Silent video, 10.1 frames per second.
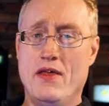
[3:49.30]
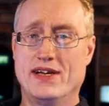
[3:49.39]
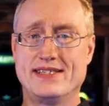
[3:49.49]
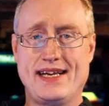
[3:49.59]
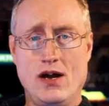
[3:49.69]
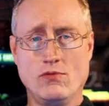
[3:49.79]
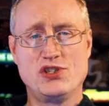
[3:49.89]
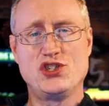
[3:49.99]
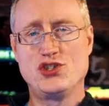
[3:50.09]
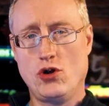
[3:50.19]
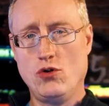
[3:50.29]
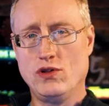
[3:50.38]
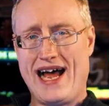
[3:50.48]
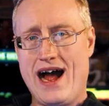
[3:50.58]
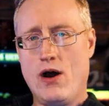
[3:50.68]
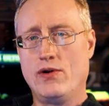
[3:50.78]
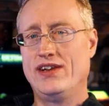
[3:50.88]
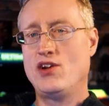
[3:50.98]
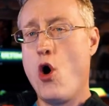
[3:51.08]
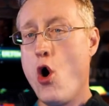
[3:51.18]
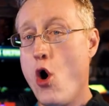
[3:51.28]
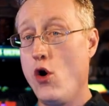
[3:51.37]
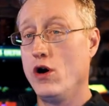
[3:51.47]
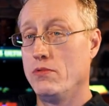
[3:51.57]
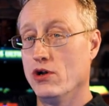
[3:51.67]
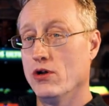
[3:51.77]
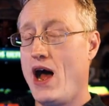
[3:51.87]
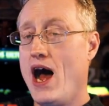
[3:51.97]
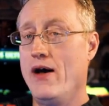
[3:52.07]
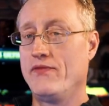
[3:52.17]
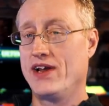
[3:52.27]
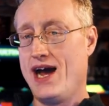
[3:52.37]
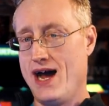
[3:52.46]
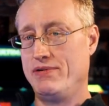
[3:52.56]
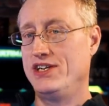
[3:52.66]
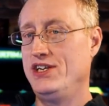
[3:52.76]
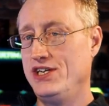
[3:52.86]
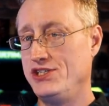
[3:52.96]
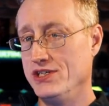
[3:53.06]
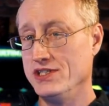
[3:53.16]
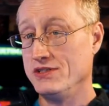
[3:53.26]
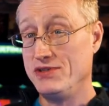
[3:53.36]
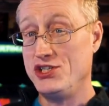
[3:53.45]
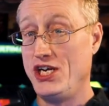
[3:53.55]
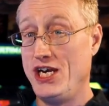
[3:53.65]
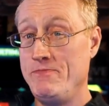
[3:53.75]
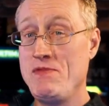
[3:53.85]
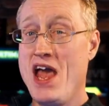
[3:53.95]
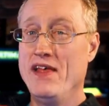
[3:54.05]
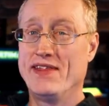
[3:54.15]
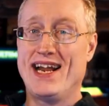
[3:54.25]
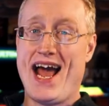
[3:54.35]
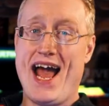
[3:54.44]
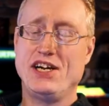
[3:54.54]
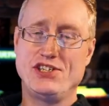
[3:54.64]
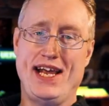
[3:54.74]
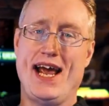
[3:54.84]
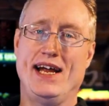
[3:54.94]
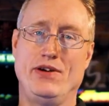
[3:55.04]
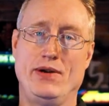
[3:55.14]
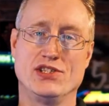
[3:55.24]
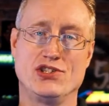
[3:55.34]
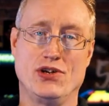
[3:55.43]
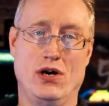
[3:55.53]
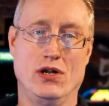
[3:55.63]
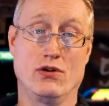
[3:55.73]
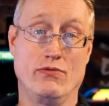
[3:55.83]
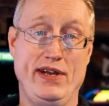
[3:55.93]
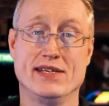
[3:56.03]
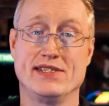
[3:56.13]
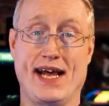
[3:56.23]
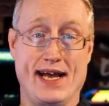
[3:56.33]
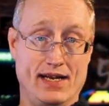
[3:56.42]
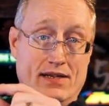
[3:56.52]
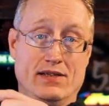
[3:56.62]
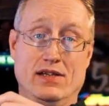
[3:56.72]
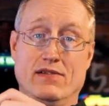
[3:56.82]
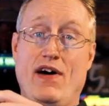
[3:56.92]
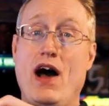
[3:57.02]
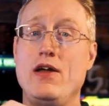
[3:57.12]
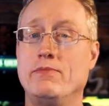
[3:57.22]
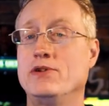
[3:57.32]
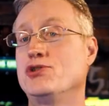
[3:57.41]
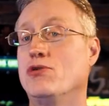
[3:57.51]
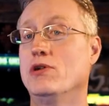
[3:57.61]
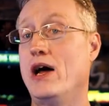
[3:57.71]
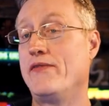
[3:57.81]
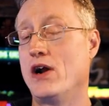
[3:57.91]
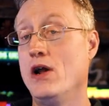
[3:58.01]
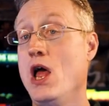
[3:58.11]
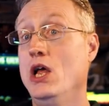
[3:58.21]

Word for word: The sound was so loud and horrible on the competition's machine that I actually had to install a rheostat, a little volume control on there,